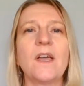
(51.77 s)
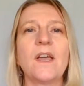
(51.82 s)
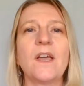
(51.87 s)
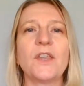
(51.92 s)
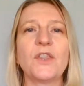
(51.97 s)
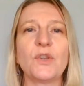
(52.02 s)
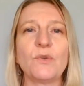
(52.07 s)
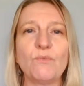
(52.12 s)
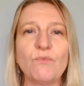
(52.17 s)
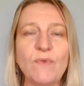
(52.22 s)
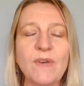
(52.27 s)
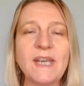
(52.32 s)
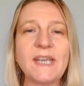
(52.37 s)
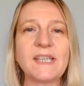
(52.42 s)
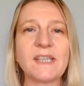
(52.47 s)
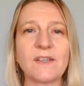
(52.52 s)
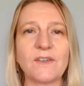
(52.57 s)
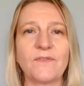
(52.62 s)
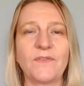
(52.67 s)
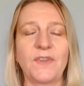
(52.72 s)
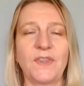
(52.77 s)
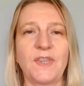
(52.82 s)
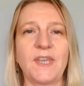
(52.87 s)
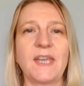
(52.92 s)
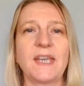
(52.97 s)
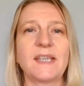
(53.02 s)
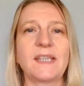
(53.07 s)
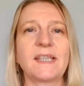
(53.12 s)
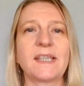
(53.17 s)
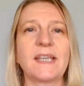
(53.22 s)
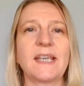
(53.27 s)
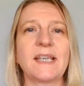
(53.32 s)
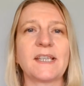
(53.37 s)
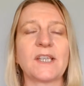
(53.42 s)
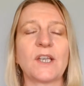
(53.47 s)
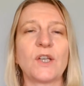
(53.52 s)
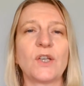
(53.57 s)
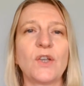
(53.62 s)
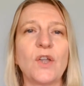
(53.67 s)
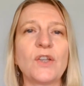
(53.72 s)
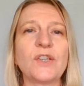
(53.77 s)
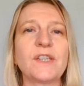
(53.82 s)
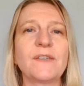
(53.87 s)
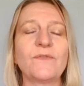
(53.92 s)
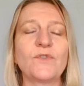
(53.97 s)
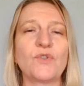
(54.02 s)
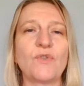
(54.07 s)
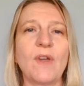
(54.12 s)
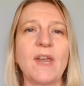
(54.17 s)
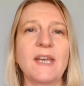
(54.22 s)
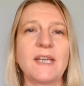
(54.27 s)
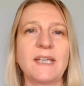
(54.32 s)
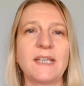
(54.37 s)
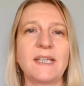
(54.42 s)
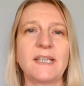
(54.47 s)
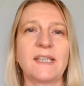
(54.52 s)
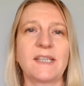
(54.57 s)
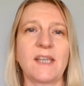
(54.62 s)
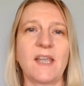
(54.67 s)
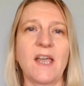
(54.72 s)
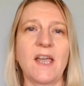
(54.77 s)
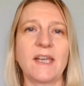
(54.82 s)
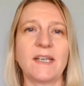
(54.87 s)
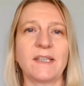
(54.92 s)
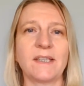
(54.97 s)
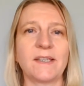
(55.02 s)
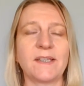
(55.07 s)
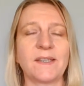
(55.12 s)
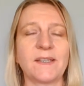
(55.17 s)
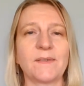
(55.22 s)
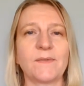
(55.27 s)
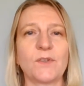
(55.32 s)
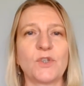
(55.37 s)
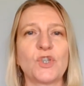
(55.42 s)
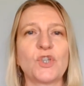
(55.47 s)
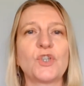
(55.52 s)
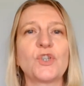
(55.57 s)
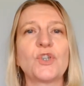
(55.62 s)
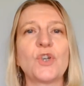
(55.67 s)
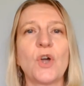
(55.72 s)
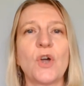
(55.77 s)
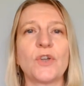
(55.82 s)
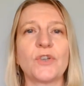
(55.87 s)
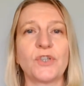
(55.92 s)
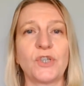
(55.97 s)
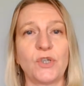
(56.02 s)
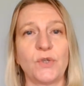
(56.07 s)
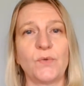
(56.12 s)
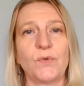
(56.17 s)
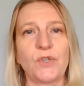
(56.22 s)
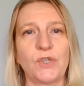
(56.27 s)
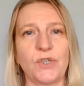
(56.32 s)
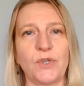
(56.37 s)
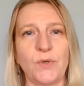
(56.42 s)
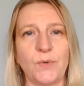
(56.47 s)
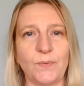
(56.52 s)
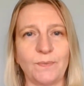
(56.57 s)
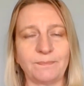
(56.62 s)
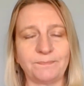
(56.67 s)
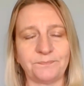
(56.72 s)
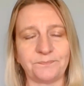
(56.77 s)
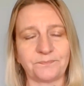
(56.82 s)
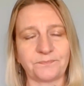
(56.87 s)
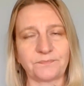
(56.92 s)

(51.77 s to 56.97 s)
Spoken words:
The reason for this is a lot of training designers start too soon.